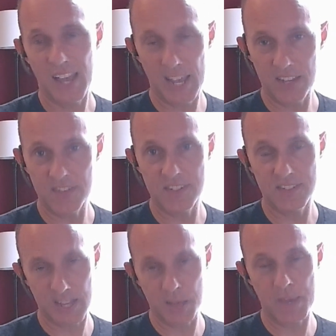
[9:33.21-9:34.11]
and
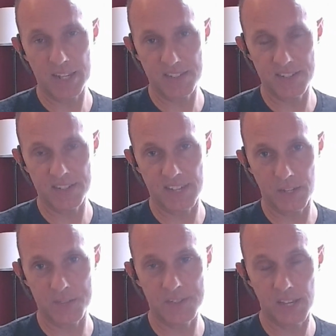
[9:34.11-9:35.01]
telematics
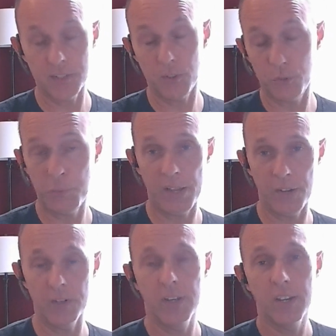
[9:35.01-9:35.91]
discounts, and you'll do
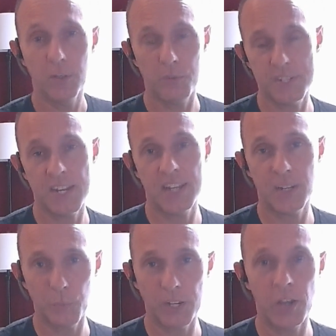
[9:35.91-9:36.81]
better retaining
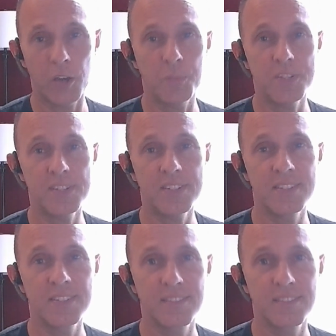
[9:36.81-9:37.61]
and winning auto business.